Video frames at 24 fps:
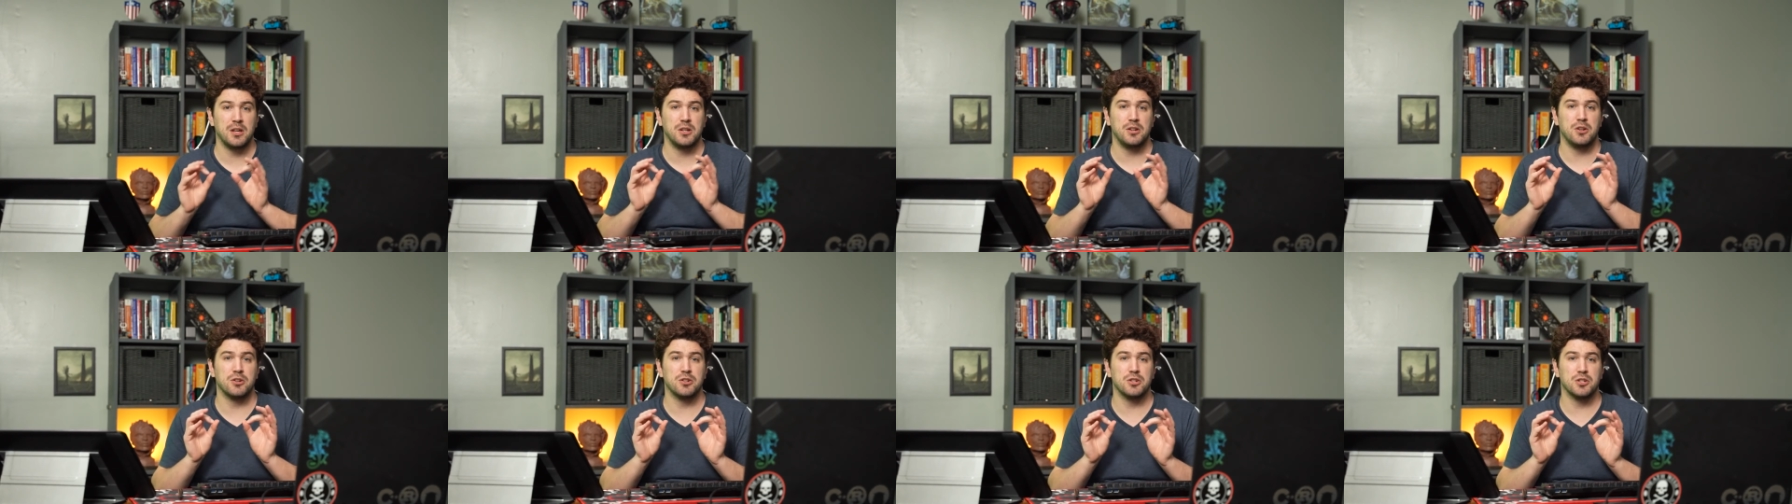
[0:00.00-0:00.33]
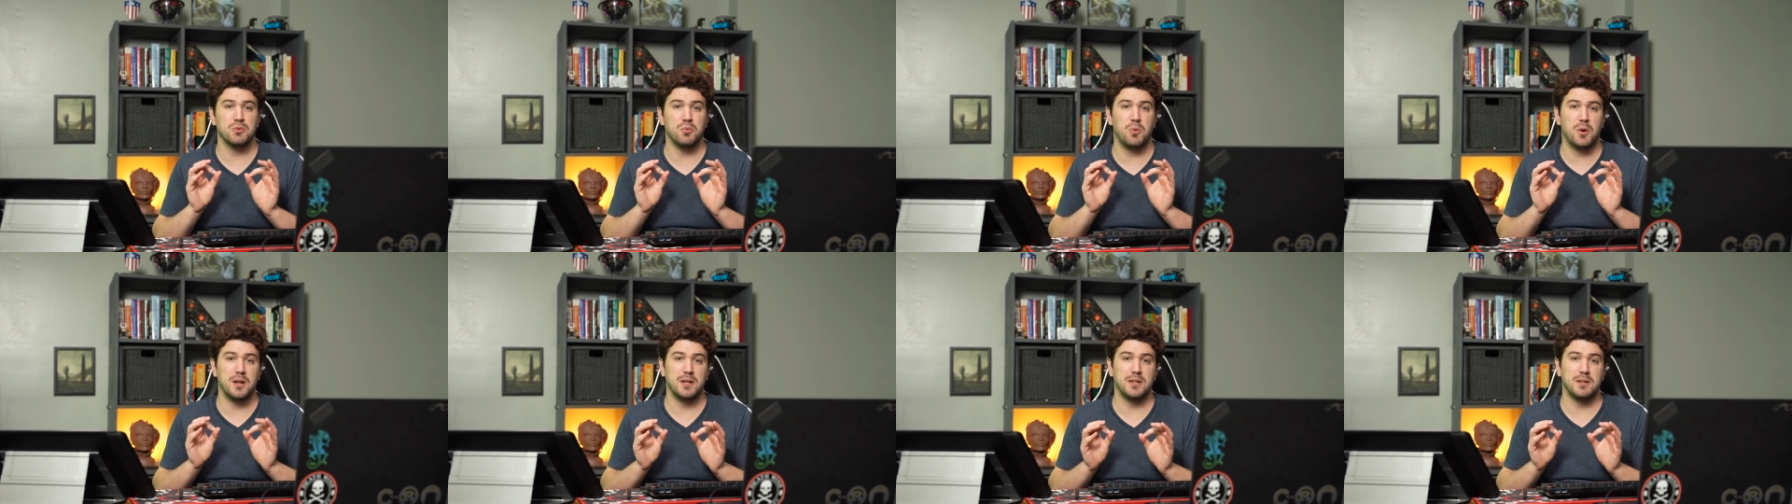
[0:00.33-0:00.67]
You're
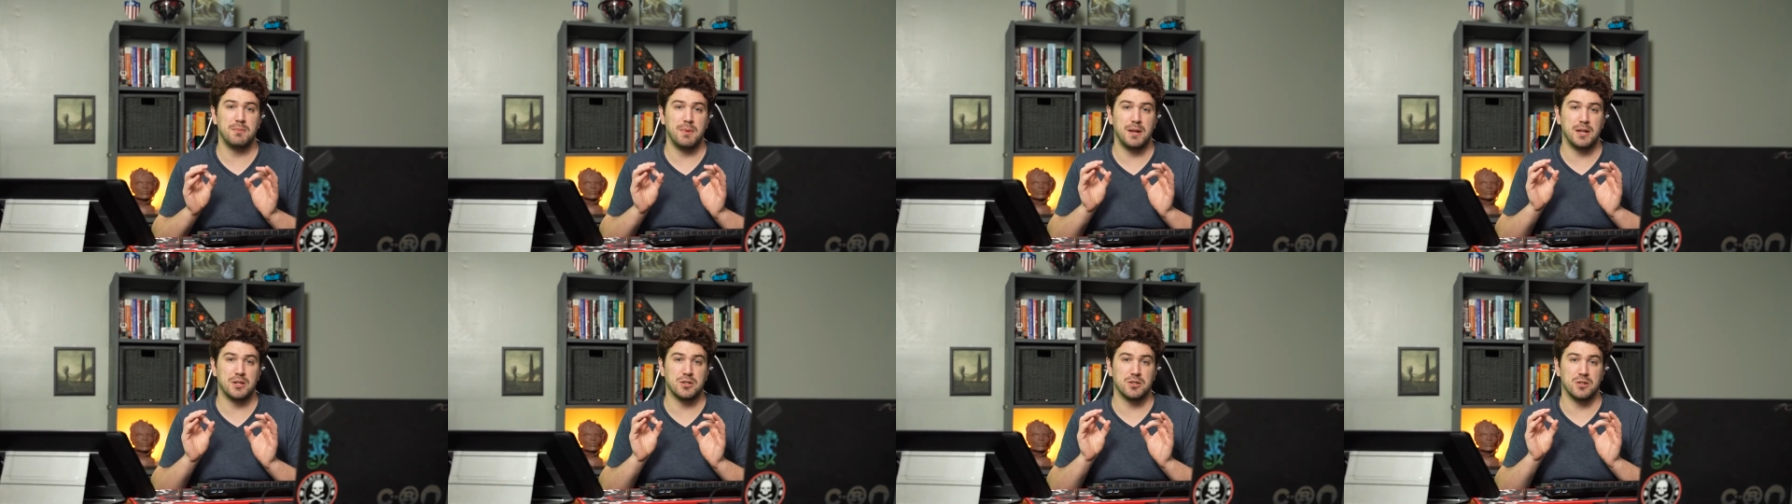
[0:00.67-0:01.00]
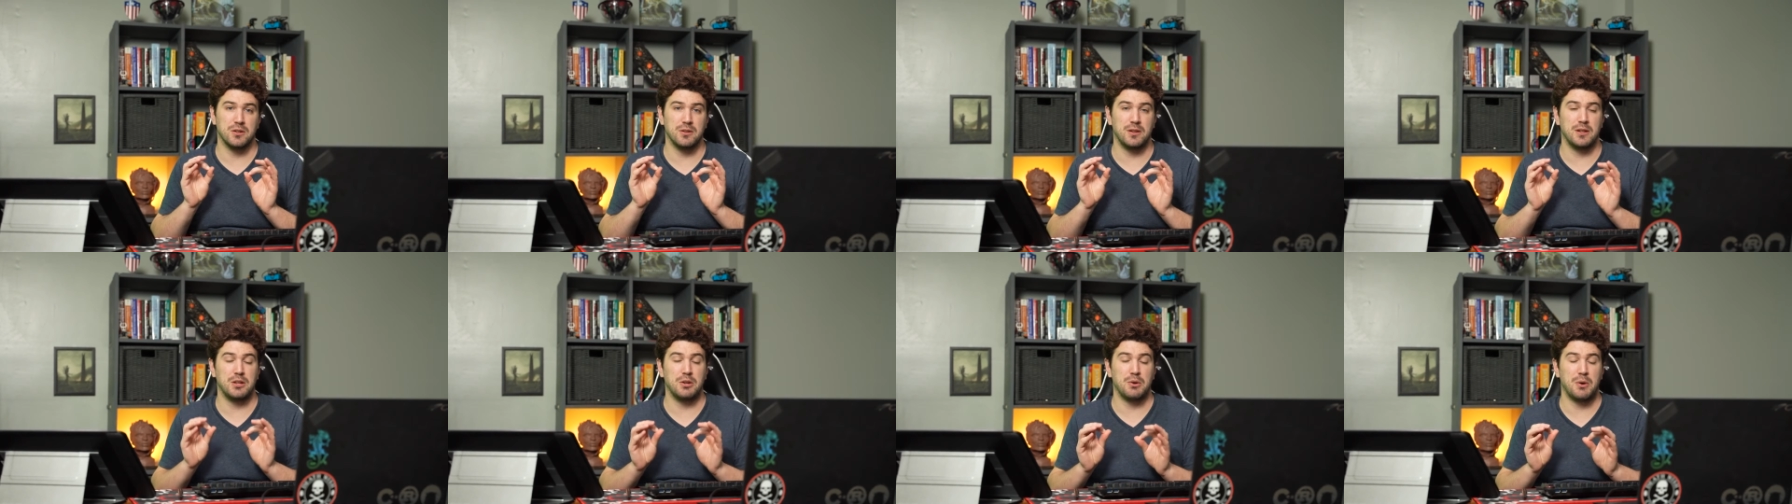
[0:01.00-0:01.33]
just wanting to make
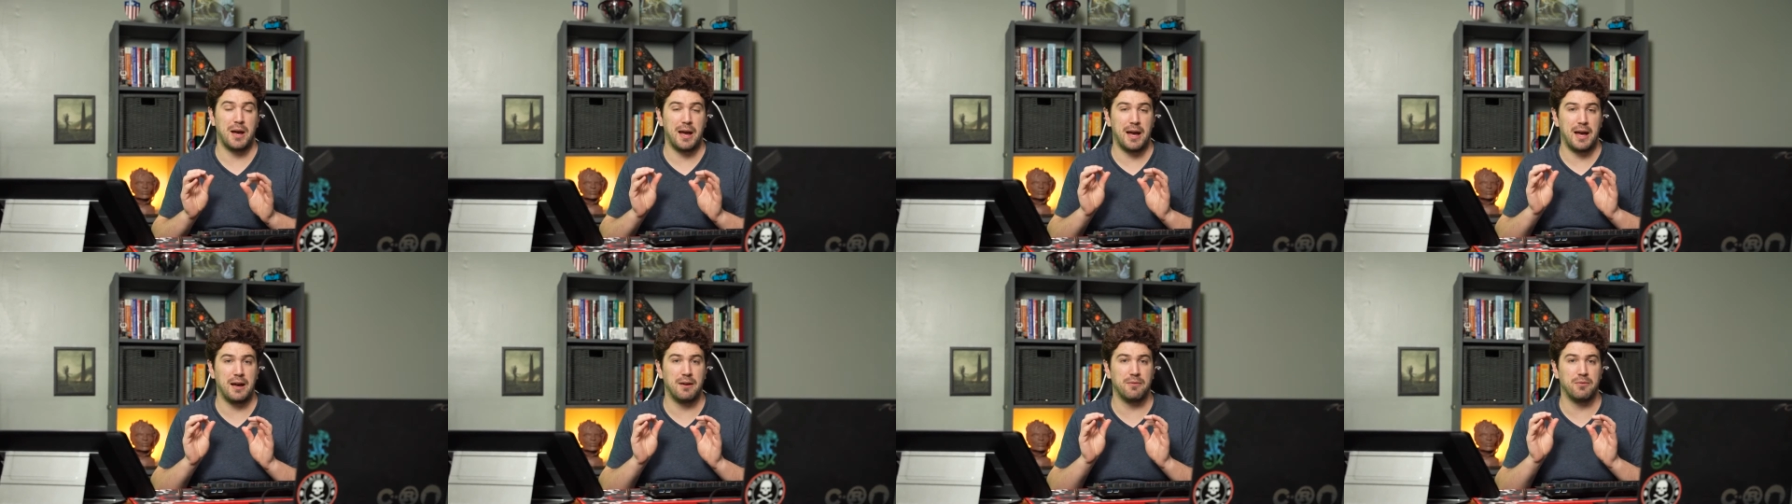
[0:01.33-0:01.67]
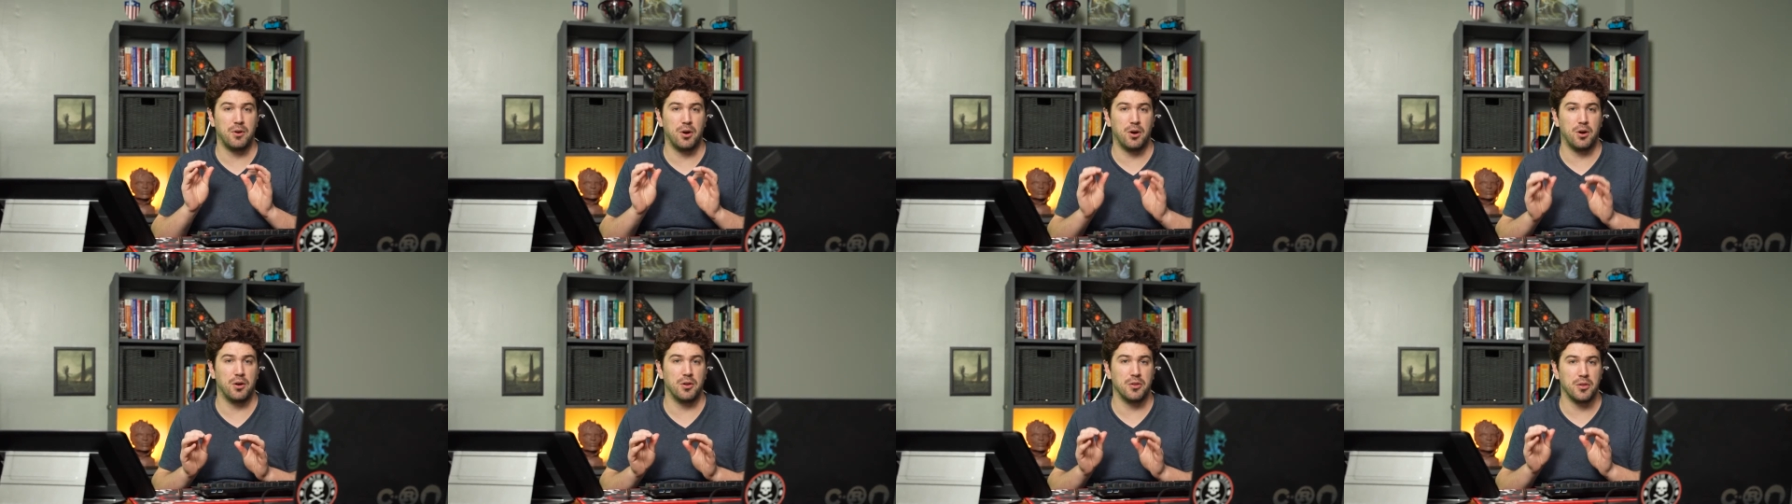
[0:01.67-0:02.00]
sure that you have
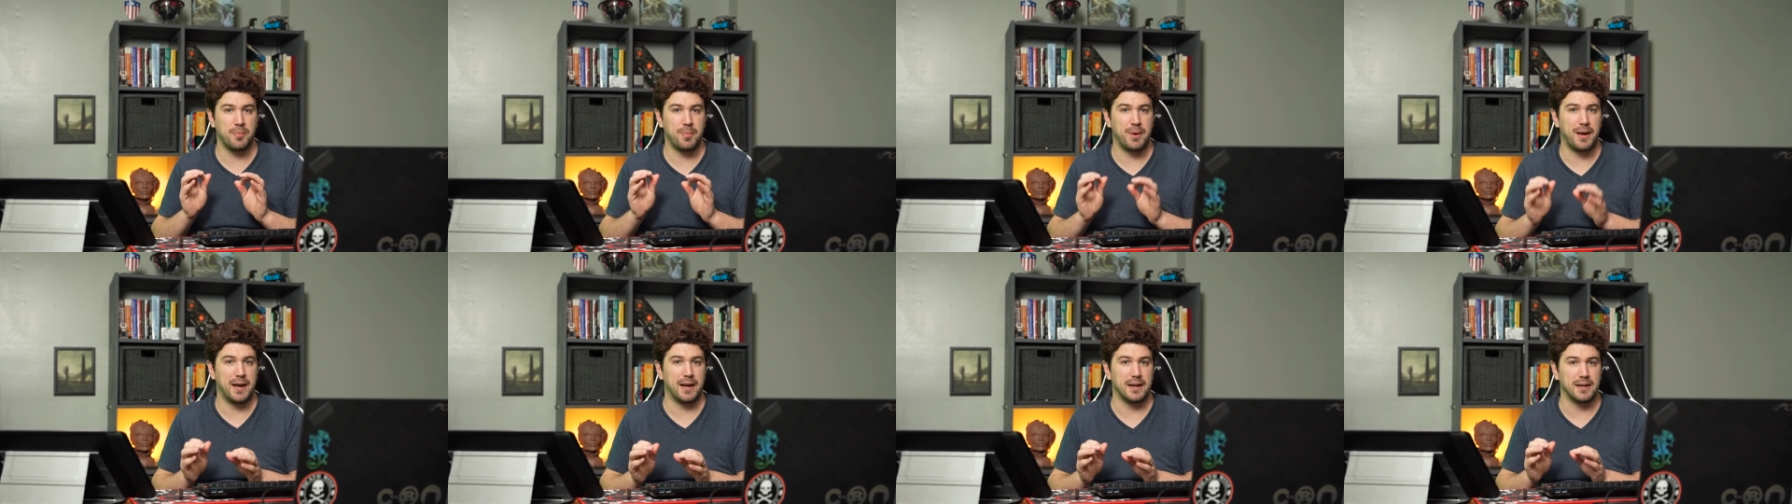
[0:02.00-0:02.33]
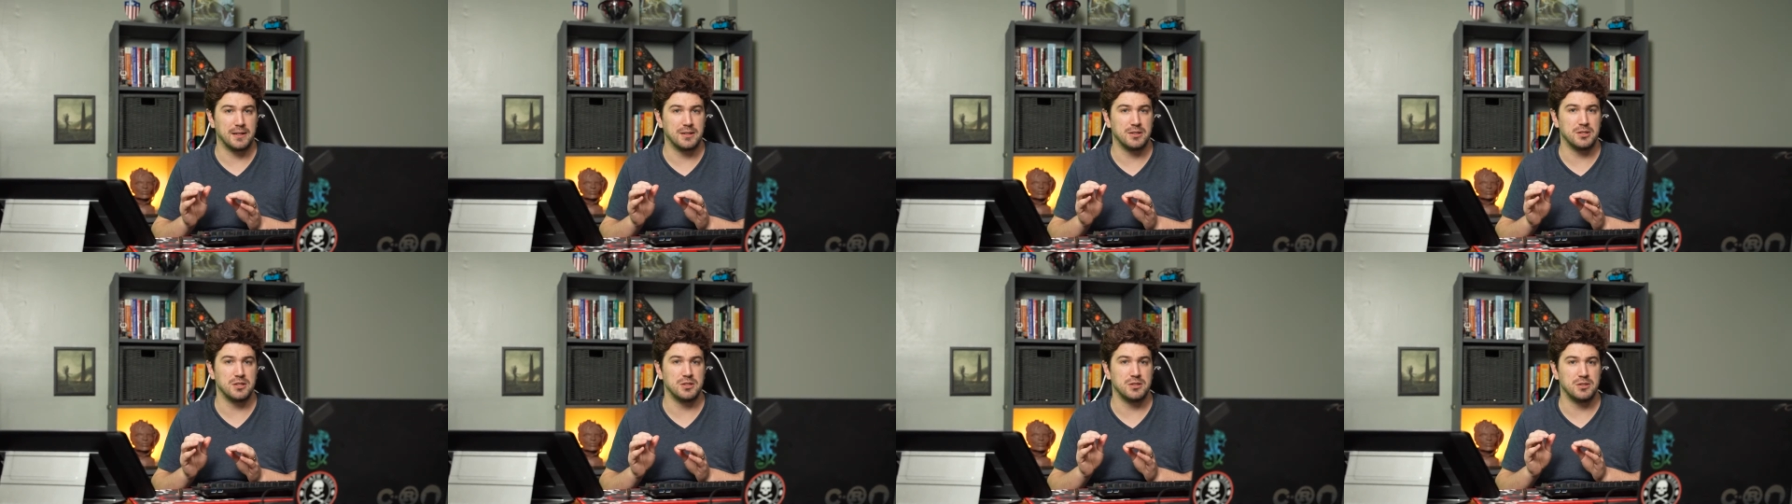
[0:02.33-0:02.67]
all the
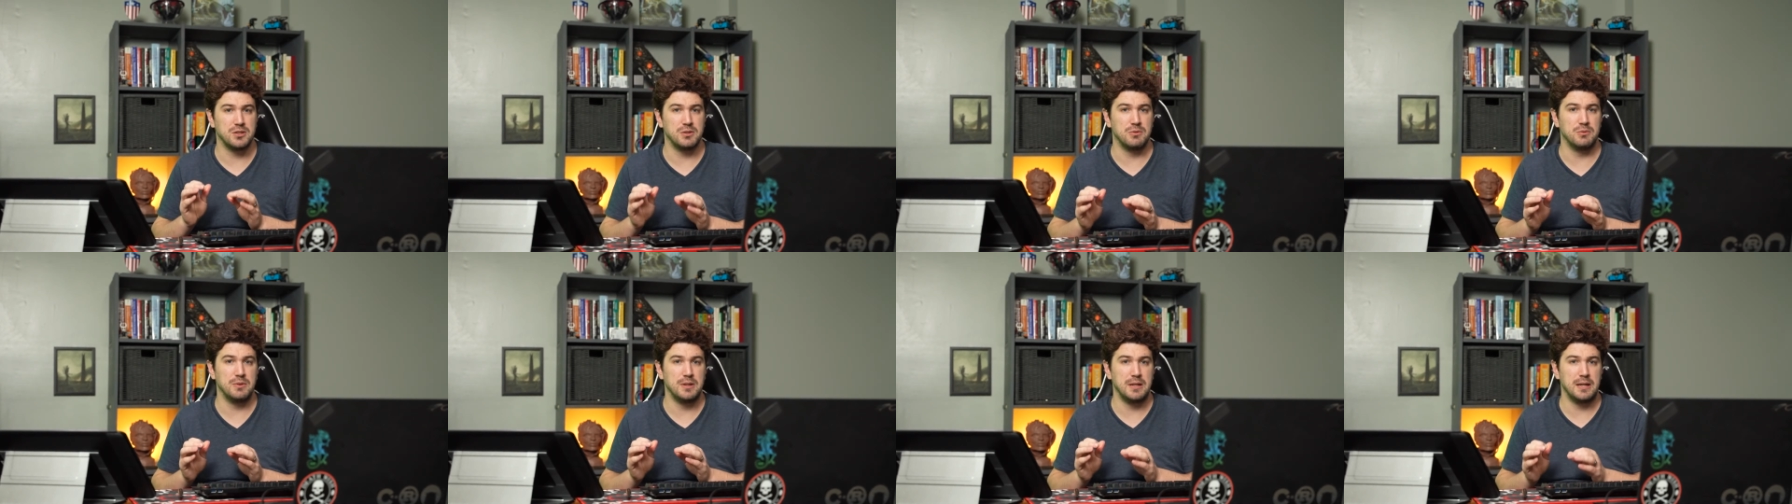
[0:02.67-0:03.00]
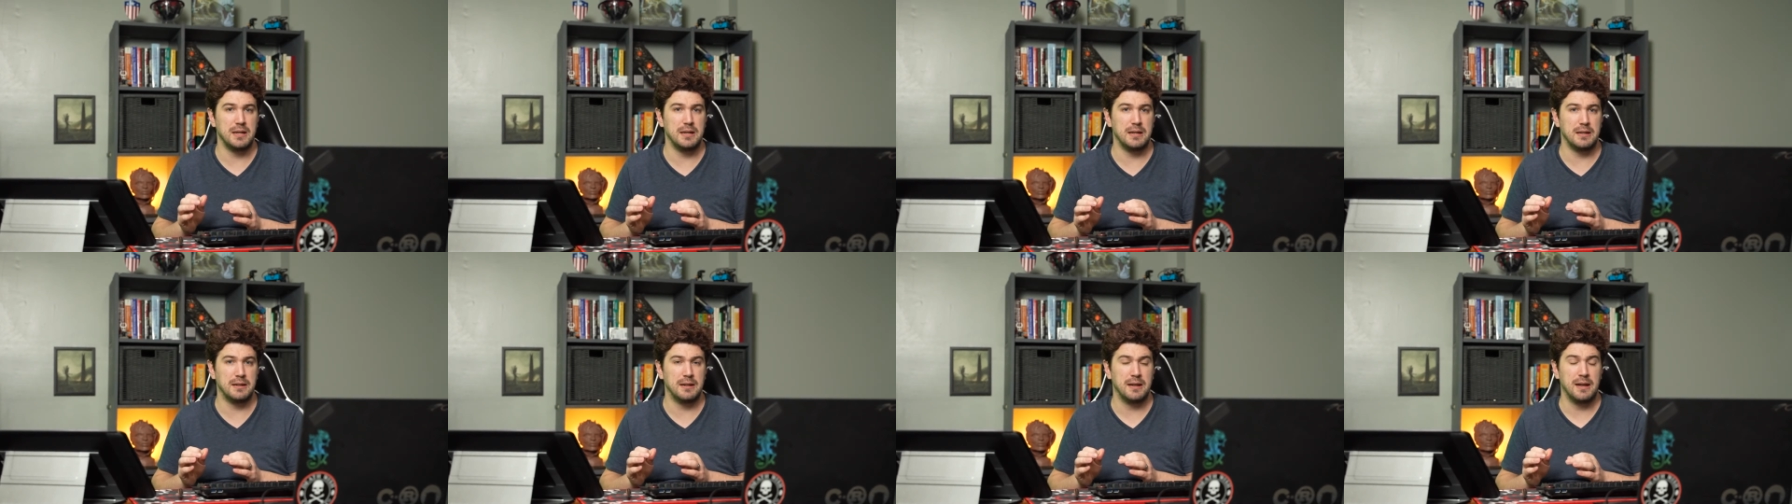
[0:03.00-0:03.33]
packages you
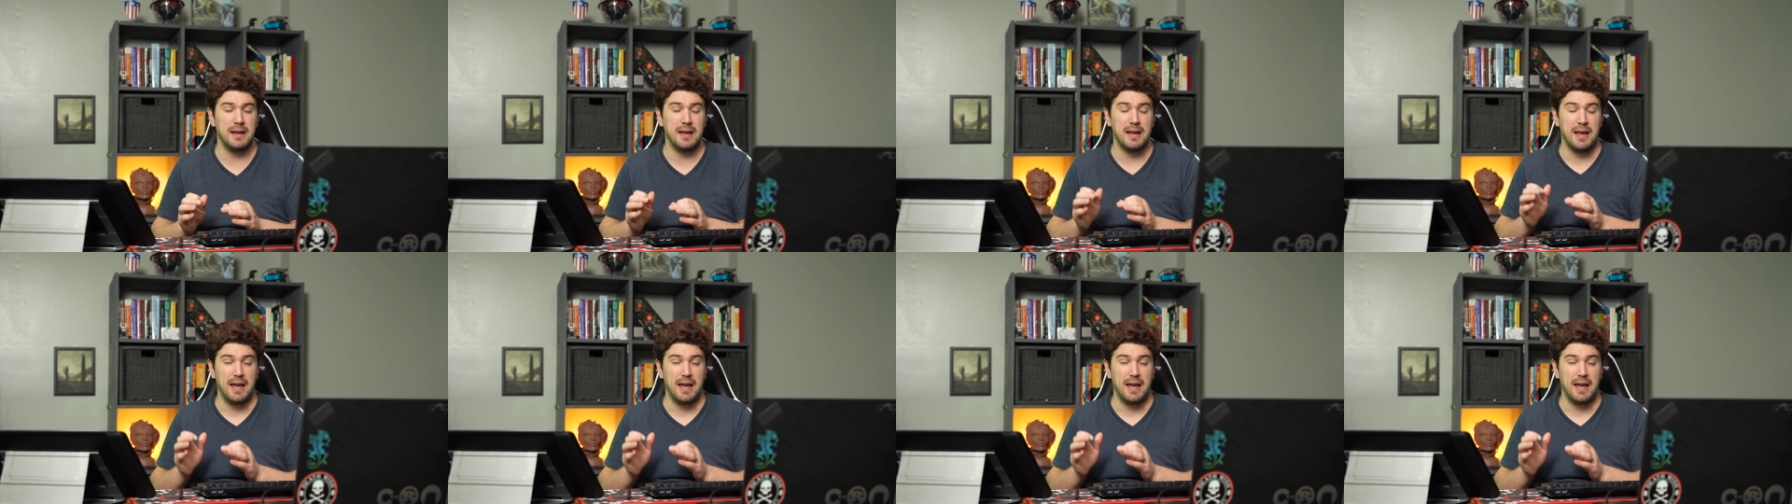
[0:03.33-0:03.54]
need,